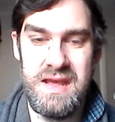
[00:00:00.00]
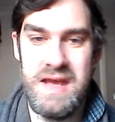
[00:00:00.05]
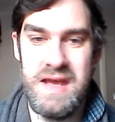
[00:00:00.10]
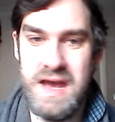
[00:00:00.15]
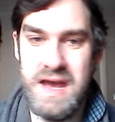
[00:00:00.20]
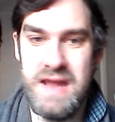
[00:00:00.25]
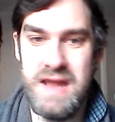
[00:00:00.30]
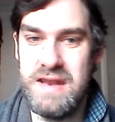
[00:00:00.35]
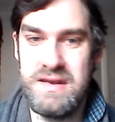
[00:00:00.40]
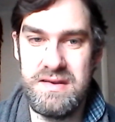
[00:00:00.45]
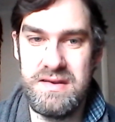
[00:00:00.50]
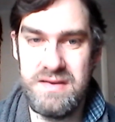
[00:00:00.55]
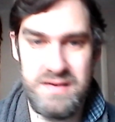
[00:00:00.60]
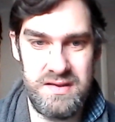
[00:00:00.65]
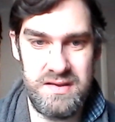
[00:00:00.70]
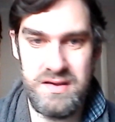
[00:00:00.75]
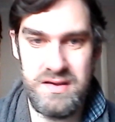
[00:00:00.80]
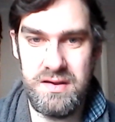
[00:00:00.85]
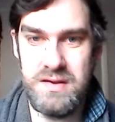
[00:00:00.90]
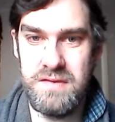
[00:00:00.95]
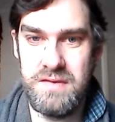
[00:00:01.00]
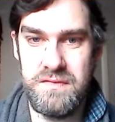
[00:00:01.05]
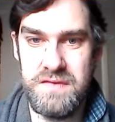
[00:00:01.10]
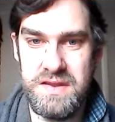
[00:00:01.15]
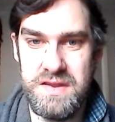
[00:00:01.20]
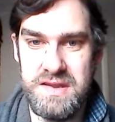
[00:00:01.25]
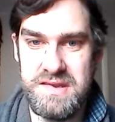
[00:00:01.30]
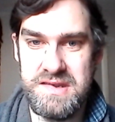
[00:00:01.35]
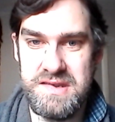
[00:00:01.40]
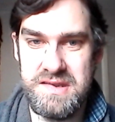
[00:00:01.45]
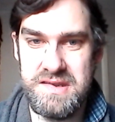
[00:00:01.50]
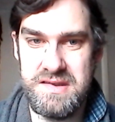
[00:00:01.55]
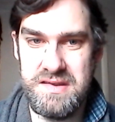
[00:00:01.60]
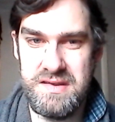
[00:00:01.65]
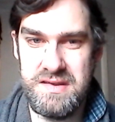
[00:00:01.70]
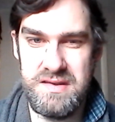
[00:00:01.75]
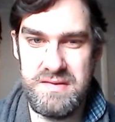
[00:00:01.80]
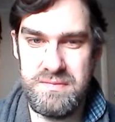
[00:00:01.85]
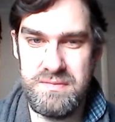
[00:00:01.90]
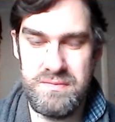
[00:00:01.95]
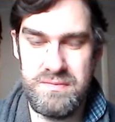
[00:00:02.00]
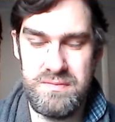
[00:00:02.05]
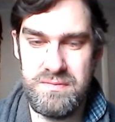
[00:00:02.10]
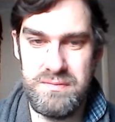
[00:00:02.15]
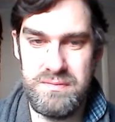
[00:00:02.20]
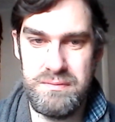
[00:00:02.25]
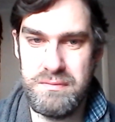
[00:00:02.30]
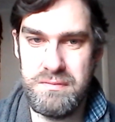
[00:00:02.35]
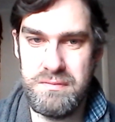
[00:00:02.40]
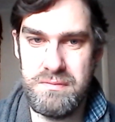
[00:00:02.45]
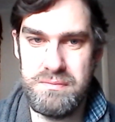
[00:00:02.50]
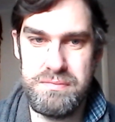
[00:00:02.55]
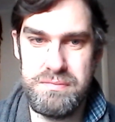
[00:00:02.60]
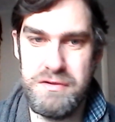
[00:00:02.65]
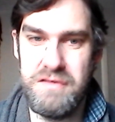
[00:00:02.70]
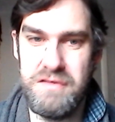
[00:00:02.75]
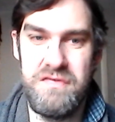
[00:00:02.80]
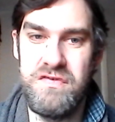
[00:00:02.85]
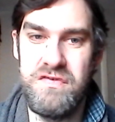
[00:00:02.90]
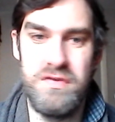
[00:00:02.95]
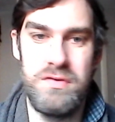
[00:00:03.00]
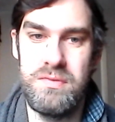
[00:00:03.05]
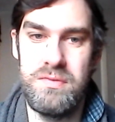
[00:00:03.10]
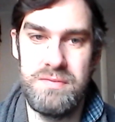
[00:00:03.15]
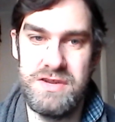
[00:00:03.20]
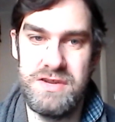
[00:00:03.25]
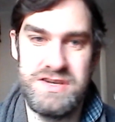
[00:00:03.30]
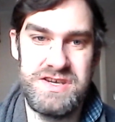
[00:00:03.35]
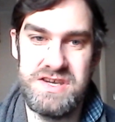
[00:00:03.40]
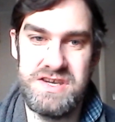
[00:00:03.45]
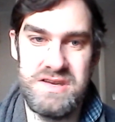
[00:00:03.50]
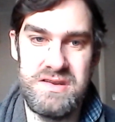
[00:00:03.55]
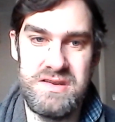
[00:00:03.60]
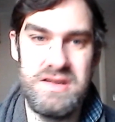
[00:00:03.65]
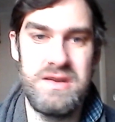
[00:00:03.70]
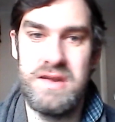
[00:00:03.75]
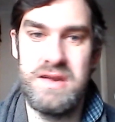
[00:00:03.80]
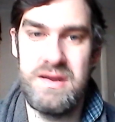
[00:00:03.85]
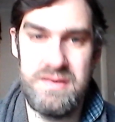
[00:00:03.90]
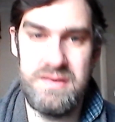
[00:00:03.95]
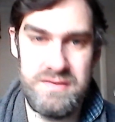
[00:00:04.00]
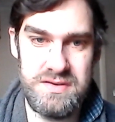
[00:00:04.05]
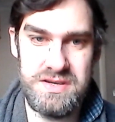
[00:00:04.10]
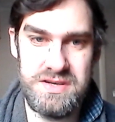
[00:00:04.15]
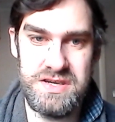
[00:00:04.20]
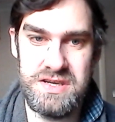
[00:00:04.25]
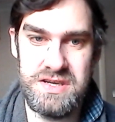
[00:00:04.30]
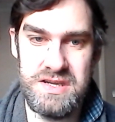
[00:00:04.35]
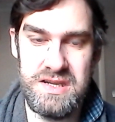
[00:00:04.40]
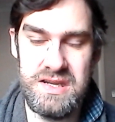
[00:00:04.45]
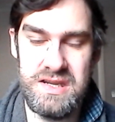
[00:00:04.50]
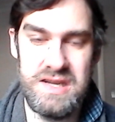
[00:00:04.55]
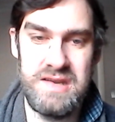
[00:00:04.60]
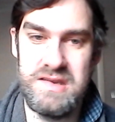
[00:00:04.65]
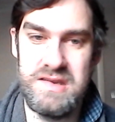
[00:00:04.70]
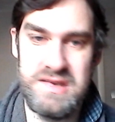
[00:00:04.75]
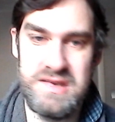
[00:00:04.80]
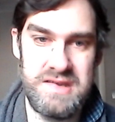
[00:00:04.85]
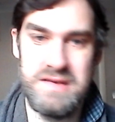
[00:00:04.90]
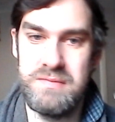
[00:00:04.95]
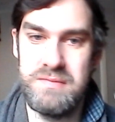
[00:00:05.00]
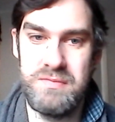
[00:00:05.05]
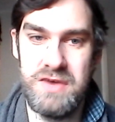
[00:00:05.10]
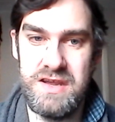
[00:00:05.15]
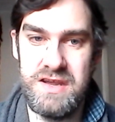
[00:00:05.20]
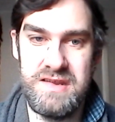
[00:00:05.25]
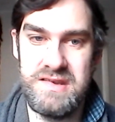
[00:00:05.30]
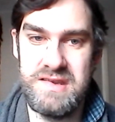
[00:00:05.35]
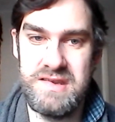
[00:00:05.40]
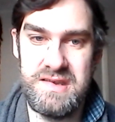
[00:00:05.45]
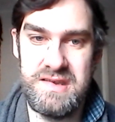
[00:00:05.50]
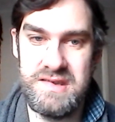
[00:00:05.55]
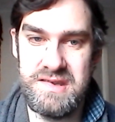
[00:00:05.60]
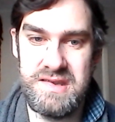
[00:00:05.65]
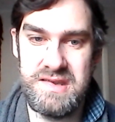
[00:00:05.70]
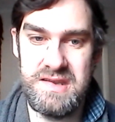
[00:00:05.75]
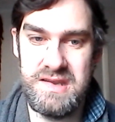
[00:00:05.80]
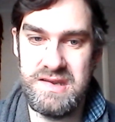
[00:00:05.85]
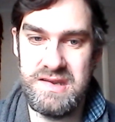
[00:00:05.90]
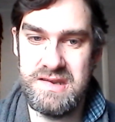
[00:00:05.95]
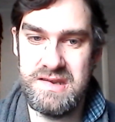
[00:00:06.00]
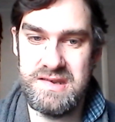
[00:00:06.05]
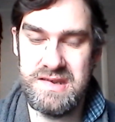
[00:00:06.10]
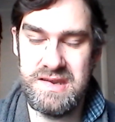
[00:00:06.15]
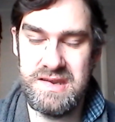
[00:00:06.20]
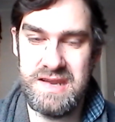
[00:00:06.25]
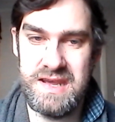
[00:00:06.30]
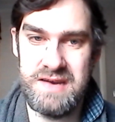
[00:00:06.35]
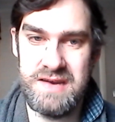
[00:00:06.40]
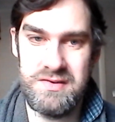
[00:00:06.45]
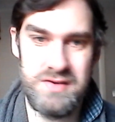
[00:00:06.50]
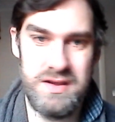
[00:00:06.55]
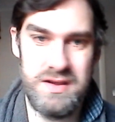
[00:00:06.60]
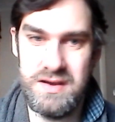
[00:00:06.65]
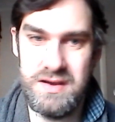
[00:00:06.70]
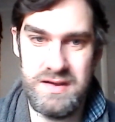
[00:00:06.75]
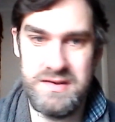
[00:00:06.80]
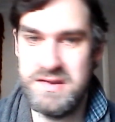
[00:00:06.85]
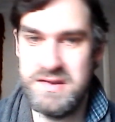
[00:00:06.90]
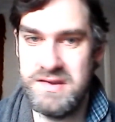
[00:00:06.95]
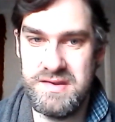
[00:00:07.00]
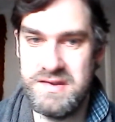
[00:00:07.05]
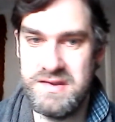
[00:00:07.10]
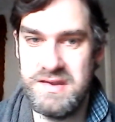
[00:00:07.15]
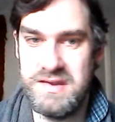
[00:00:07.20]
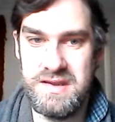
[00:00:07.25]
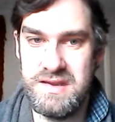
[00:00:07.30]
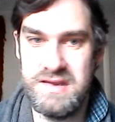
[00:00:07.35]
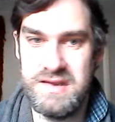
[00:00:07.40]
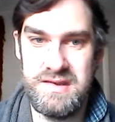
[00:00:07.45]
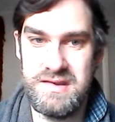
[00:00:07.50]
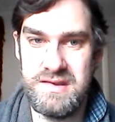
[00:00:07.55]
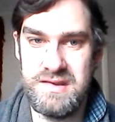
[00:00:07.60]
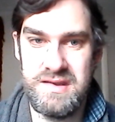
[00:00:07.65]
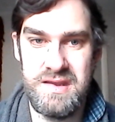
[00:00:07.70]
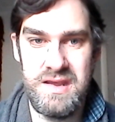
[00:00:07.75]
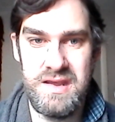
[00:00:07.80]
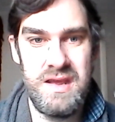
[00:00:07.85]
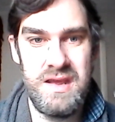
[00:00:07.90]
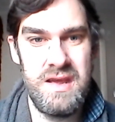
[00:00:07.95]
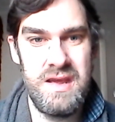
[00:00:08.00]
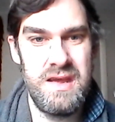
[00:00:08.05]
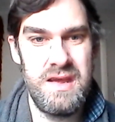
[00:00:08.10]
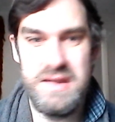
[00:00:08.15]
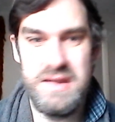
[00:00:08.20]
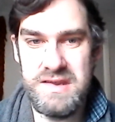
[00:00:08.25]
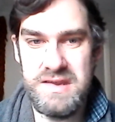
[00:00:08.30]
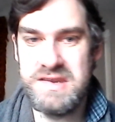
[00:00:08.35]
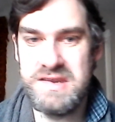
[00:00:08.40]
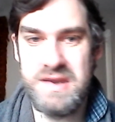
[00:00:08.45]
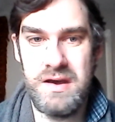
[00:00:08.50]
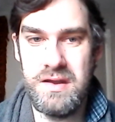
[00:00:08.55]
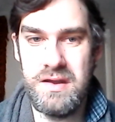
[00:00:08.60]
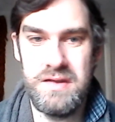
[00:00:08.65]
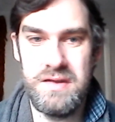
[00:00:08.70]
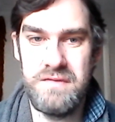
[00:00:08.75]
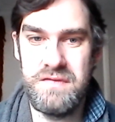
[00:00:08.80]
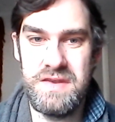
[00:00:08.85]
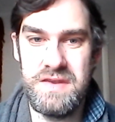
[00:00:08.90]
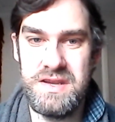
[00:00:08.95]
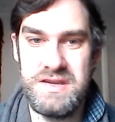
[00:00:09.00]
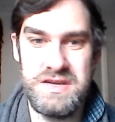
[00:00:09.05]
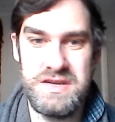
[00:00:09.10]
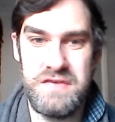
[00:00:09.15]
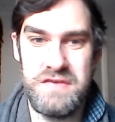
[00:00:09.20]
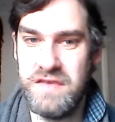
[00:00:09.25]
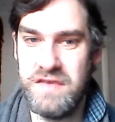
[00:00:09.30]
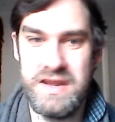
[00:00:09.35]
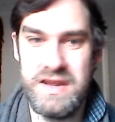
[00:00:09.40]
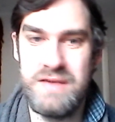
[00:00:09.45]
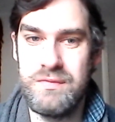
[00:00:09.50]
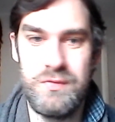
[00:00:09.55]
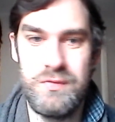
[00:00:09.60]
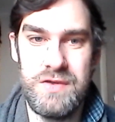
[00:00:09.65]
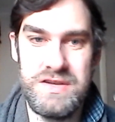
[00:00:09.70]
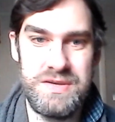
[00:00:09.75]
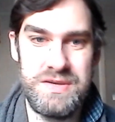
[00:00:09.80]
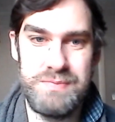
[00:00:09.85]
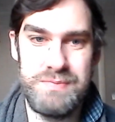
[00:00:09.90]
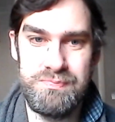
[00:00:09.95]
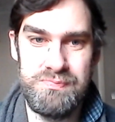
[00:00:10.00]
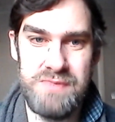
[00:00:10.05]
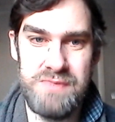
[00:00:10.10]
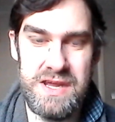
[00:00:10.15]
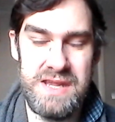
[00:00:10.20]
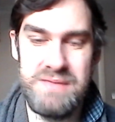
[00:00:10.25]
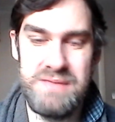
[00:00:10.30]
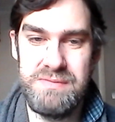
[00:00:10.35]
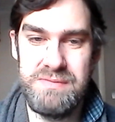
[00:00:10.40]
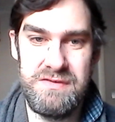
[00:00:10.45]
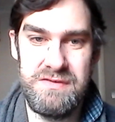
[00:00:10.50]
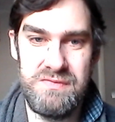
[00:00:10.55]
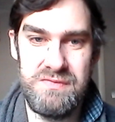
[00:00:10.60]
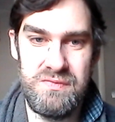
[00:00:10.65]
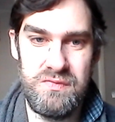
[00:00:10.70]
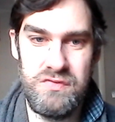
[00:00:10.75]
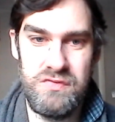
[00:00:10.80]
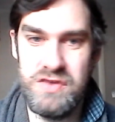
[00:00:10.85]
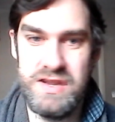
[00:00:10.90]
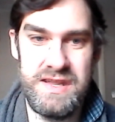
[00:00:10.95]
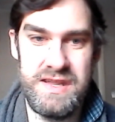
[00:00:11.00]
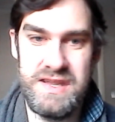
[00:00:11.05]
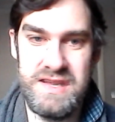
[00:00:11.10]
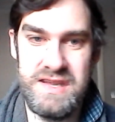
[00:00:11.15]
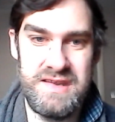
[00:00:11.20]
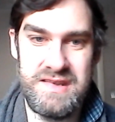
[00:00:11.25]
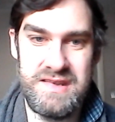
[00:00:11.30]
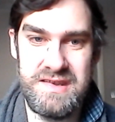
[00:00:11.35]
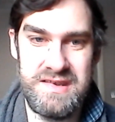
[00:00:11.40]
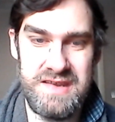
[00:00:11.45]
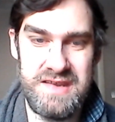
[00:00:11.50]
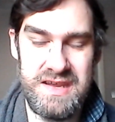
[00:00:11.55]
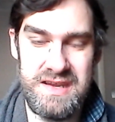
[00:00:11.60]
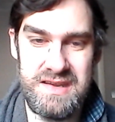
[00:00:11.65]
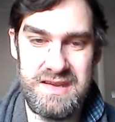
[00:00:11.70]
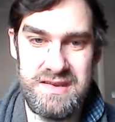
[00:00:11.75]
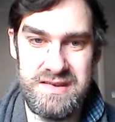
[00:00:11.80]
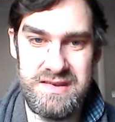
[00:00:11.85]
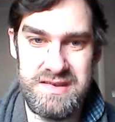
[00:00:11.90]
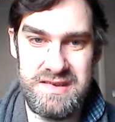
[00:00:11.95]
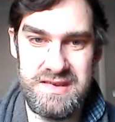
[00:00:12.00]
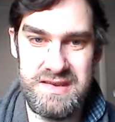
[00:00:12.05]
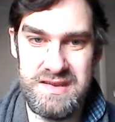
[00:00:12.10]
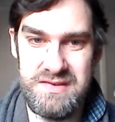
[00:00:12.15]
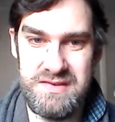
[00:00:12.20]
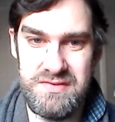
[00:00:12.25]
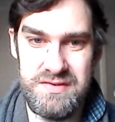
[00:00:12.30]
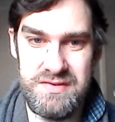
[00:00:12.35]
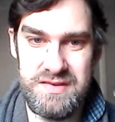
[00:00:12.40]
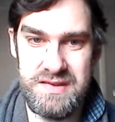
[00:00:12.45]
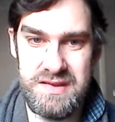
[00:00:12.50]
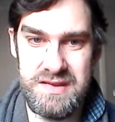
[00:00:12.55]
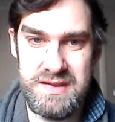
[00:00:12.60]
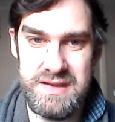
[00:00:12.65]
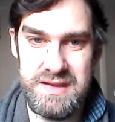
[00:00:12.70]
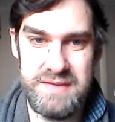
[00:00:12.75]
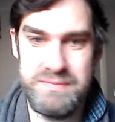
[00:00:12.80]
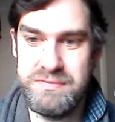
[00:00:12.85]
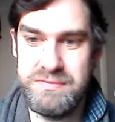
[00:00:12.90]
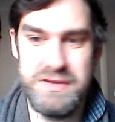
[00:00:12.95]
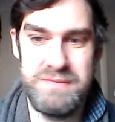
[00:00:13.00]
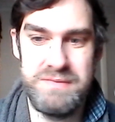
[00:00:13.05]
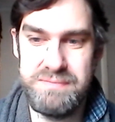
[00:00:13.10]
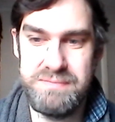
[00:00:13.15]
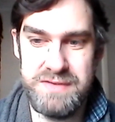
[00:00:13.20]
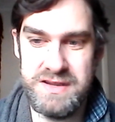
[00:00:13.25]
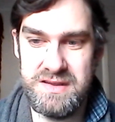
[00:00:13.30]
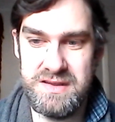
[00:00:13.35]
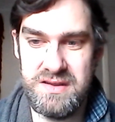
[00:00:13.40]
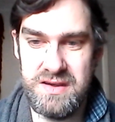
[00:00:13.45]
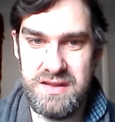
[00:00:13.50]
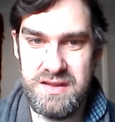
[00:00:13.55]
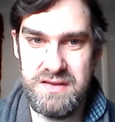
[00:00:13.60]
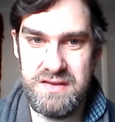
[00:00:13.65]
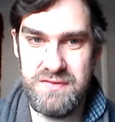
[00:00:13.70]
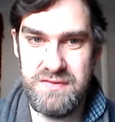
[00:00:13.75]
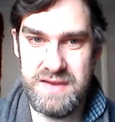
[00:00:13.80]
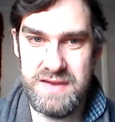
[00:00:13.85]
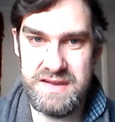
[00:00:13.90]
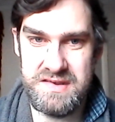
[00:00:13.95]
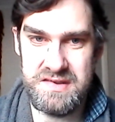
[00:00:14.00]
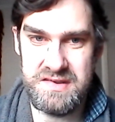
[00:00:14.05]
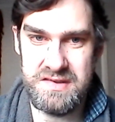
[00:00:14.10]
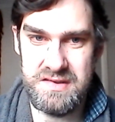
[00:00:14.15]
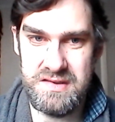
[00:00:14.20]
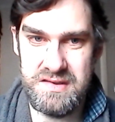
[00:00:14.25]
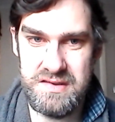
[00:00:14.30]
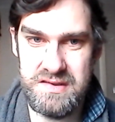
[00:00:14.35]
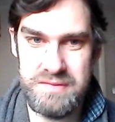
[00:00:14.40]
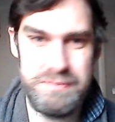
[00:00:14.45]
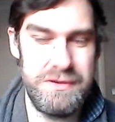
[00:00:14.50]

And kind of this performer, she in some ways is seen as an outcast, is seen as this kind of niche thing which maybe really isn't taken seriously, a bit like the wrestlers.